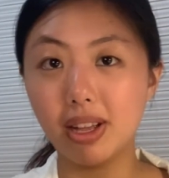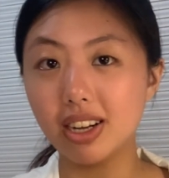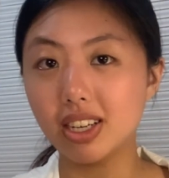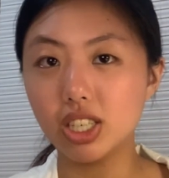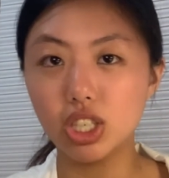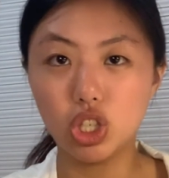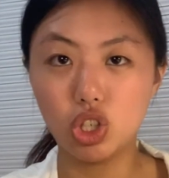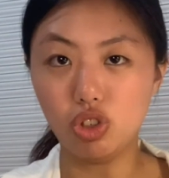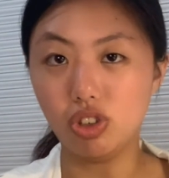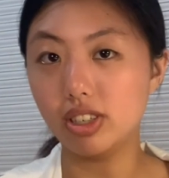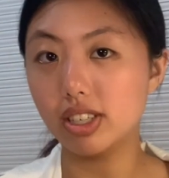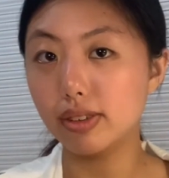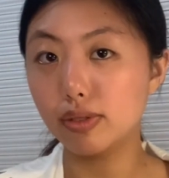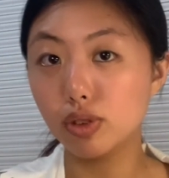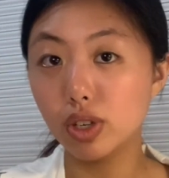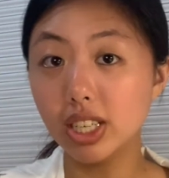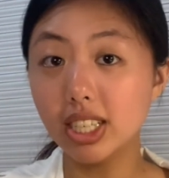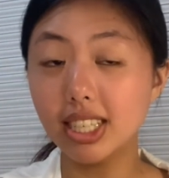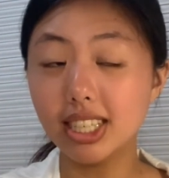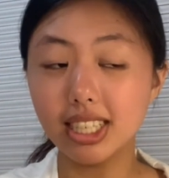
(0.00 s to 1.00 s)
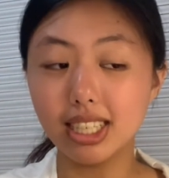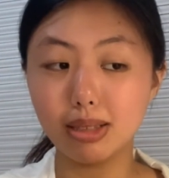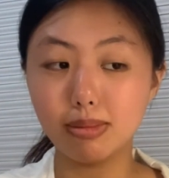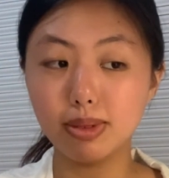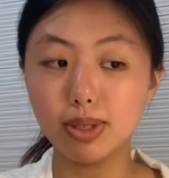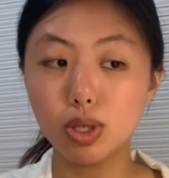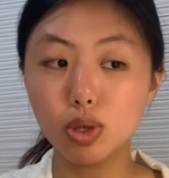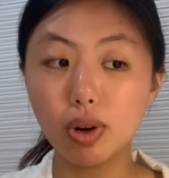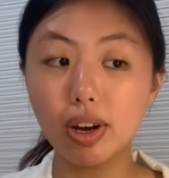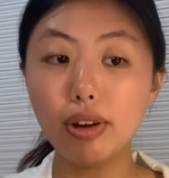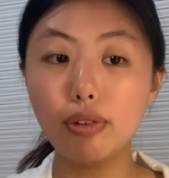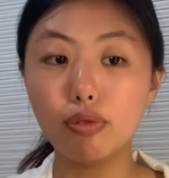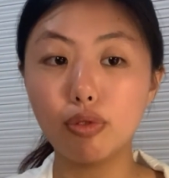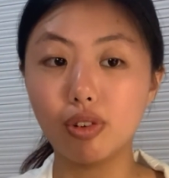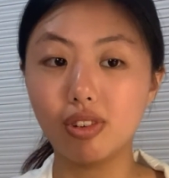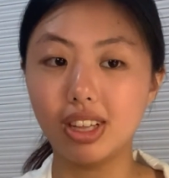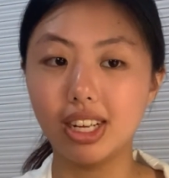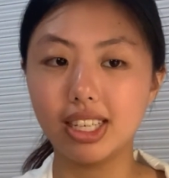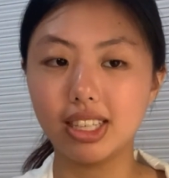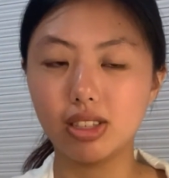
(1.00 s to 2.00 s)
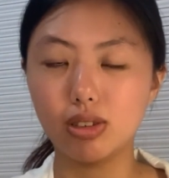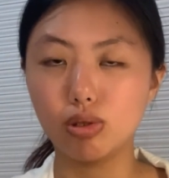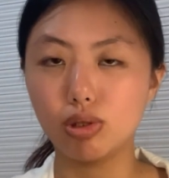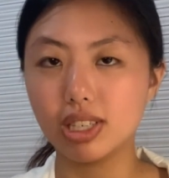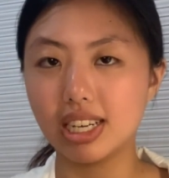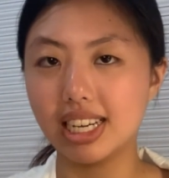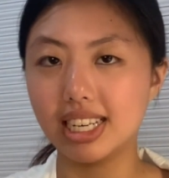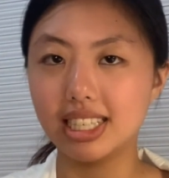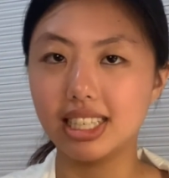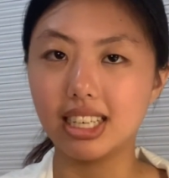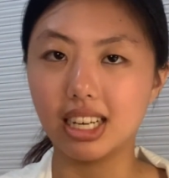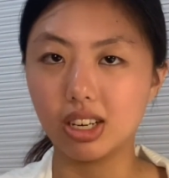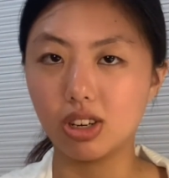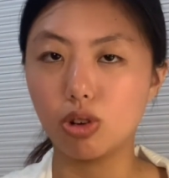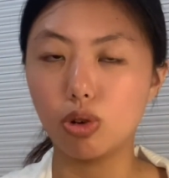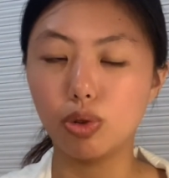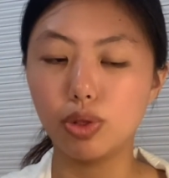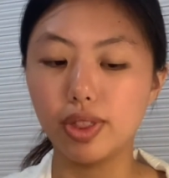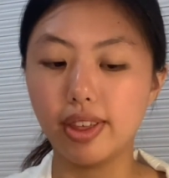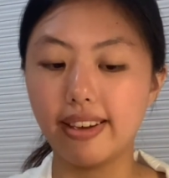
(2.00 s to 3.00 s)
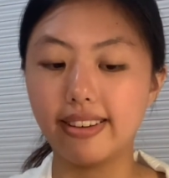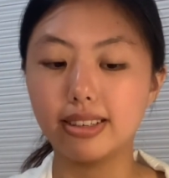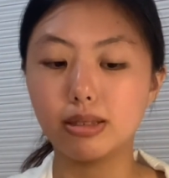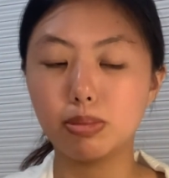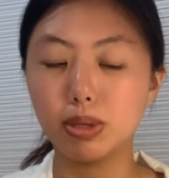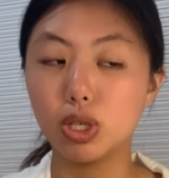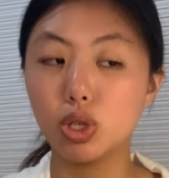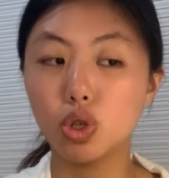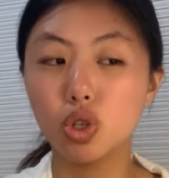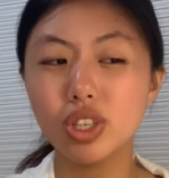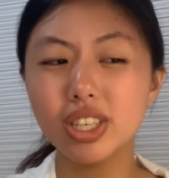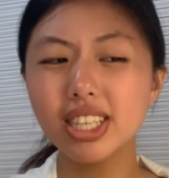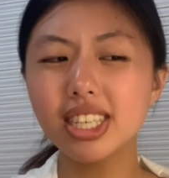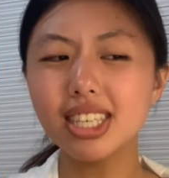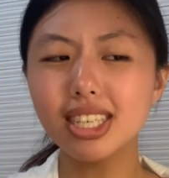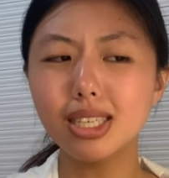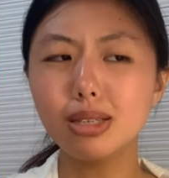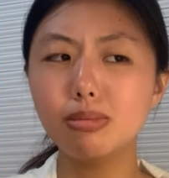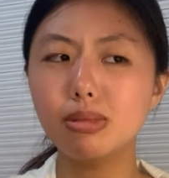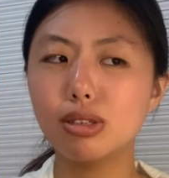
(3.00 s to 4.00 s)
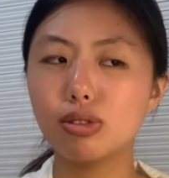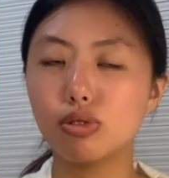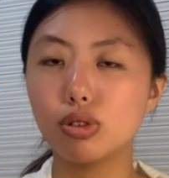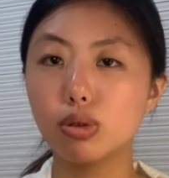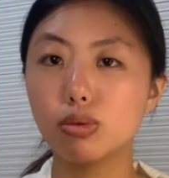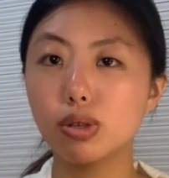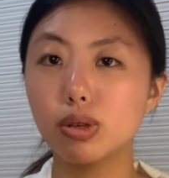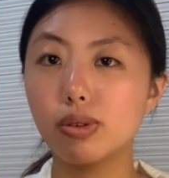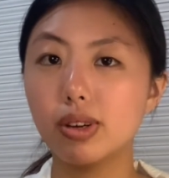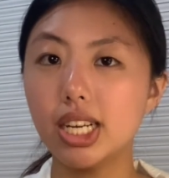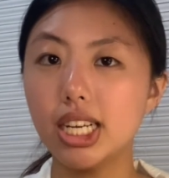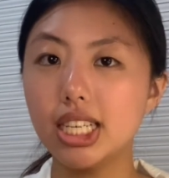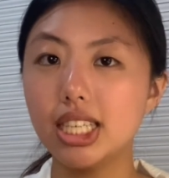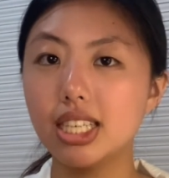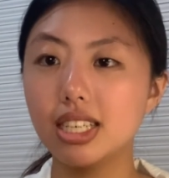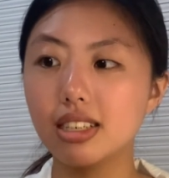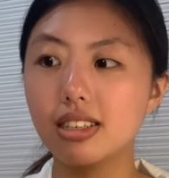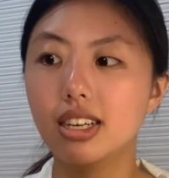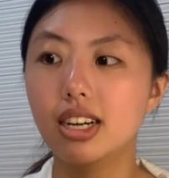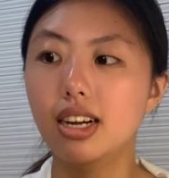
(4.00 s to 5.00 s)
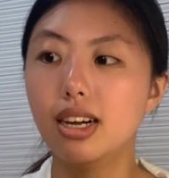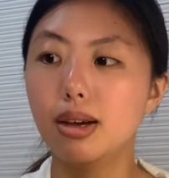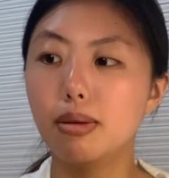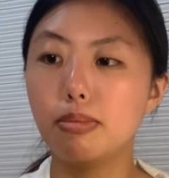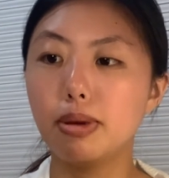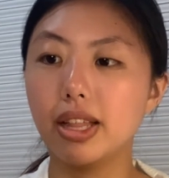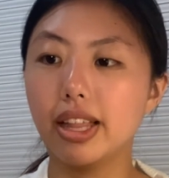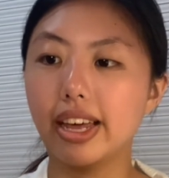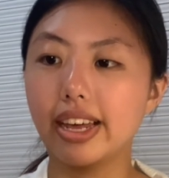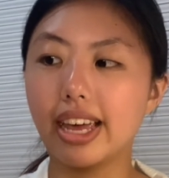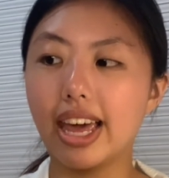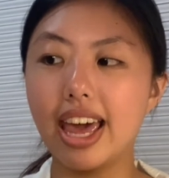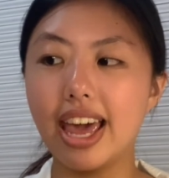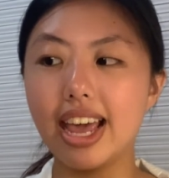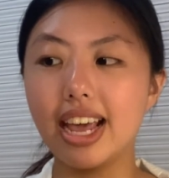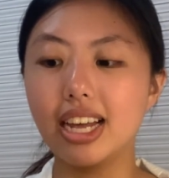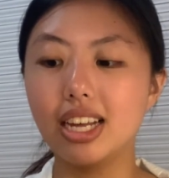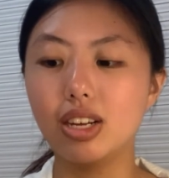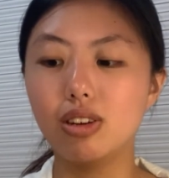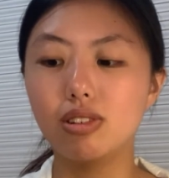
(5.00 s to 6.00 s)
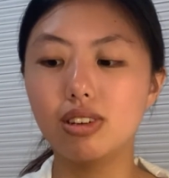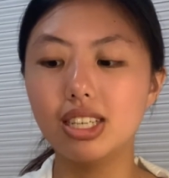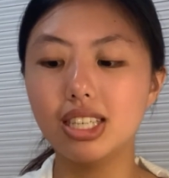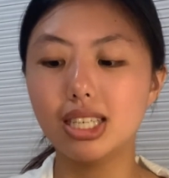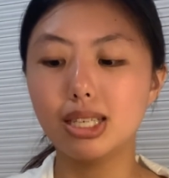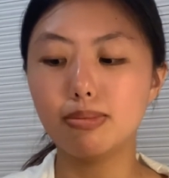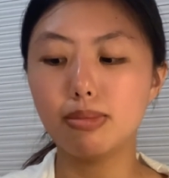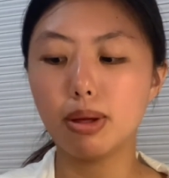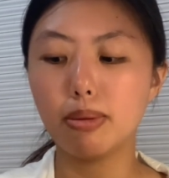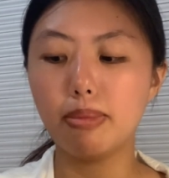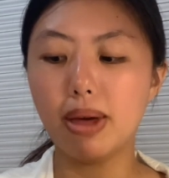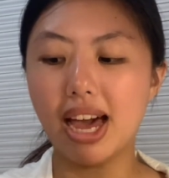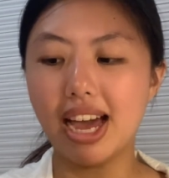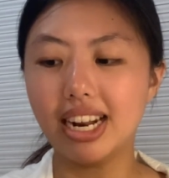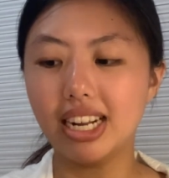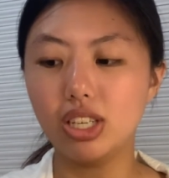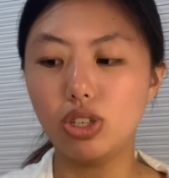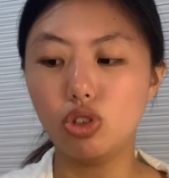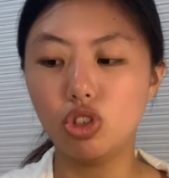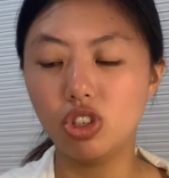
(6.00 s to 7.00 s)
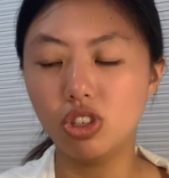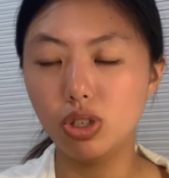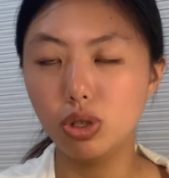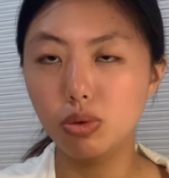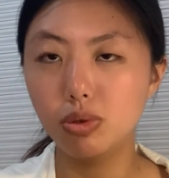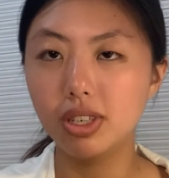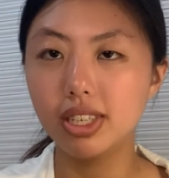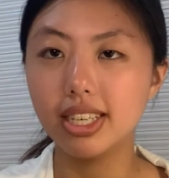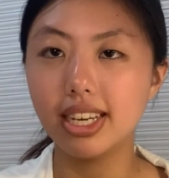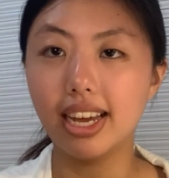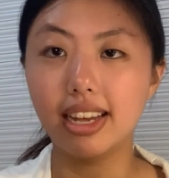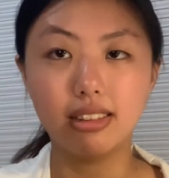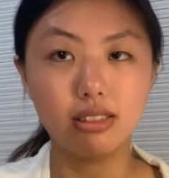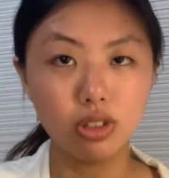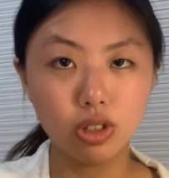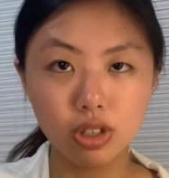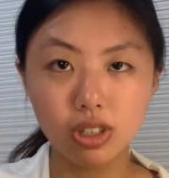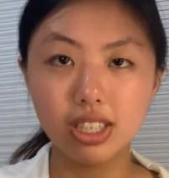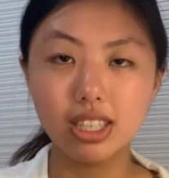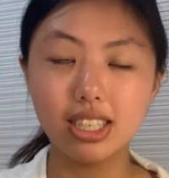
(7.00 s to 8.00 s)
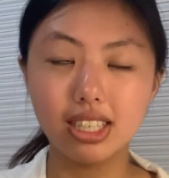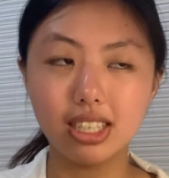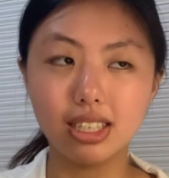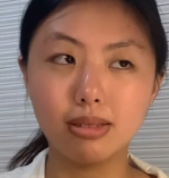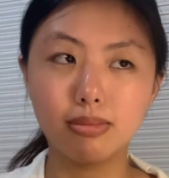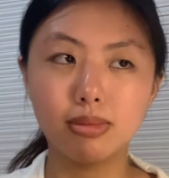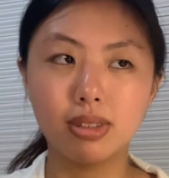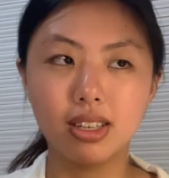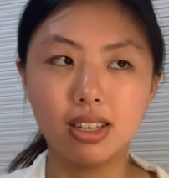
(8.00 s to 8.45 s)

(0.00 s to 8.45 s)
Constructive criticism is great for like those kind of technical things, but criticism is for when we need to be like, hey, you did something bad and you shouldn't do it again. Criticism.